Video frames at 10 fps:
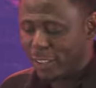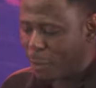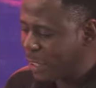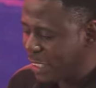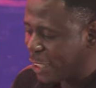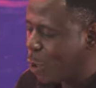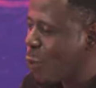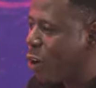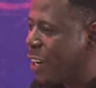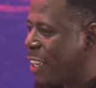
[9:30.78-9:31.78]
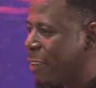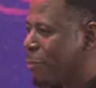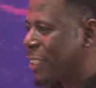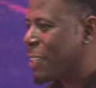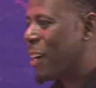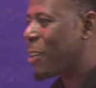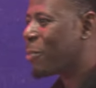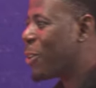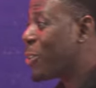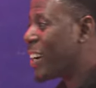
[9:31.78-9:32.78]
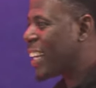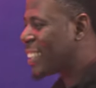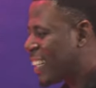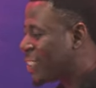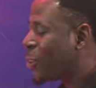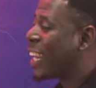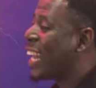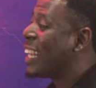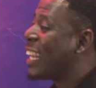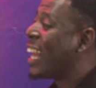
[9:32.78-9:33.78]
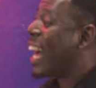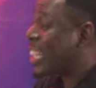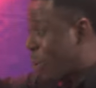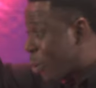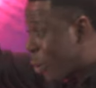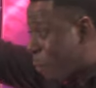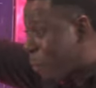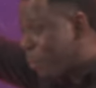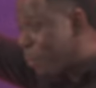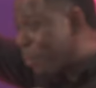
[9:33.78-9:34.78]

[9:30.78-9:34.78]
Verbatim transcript: Somebody say, don't worry. I say, man of God, you don't understand. Dollar has gone up.